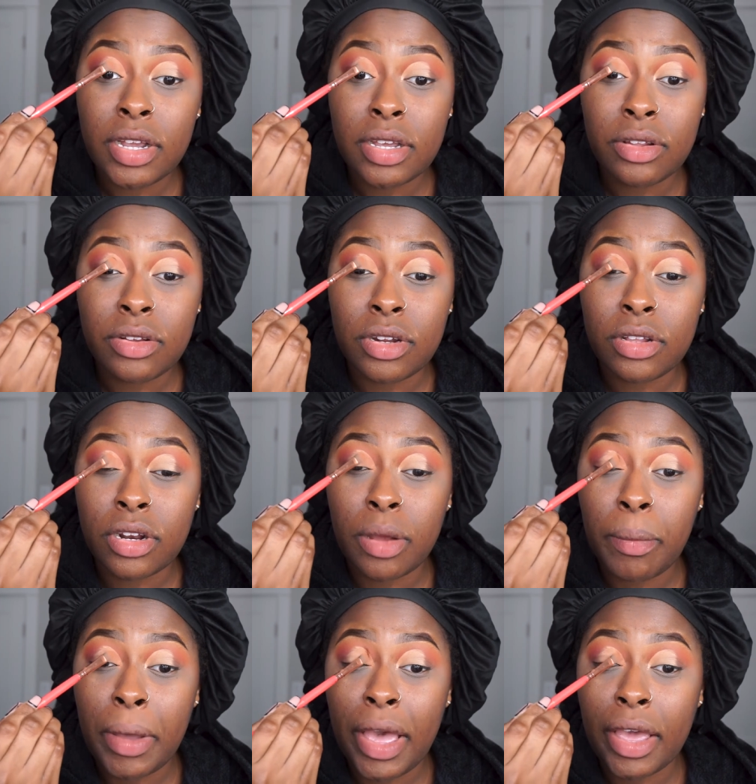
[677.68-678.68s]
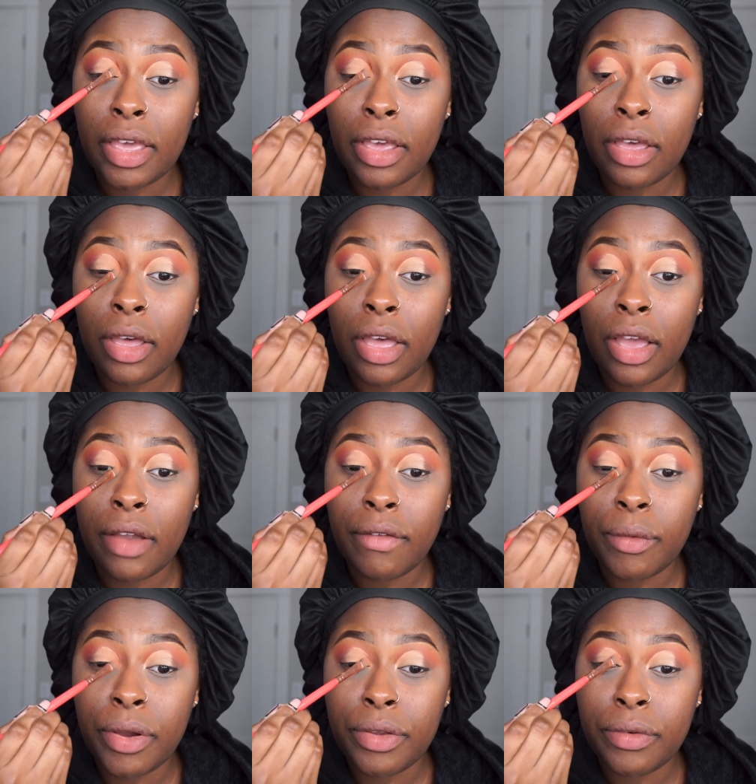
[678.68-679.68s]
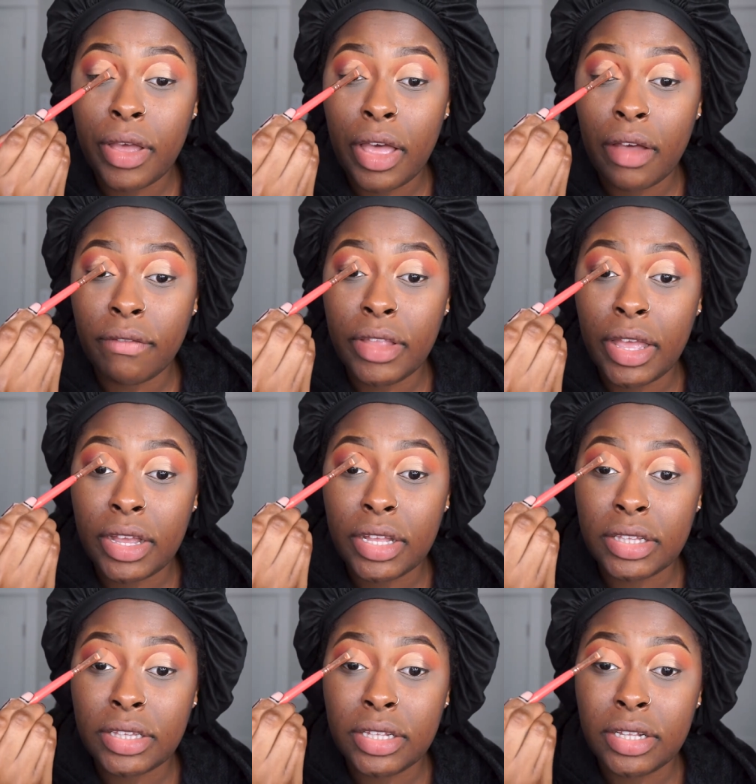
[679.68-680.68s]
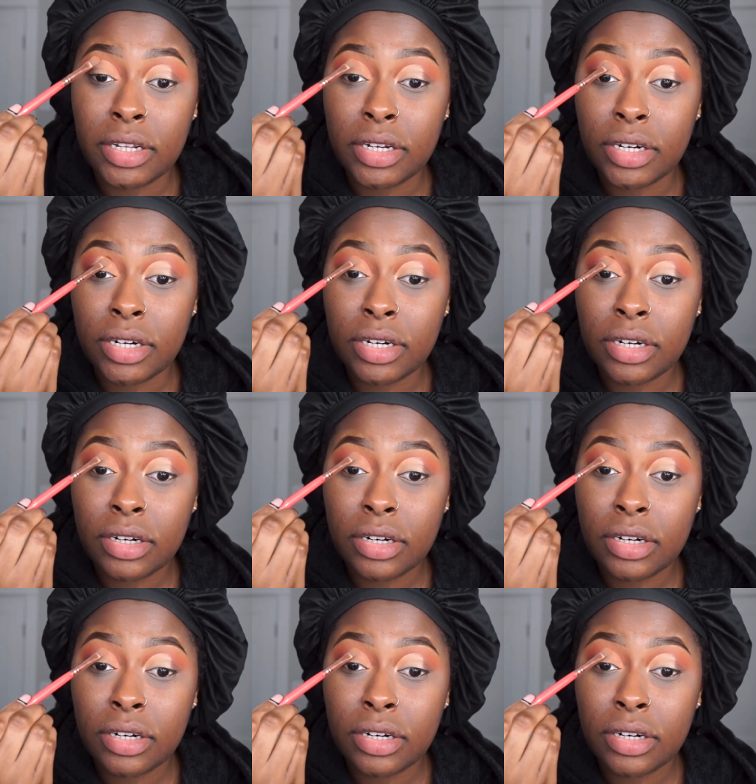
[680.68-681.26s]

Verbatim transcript: So you're just going to pack it everywhere you have that concealer.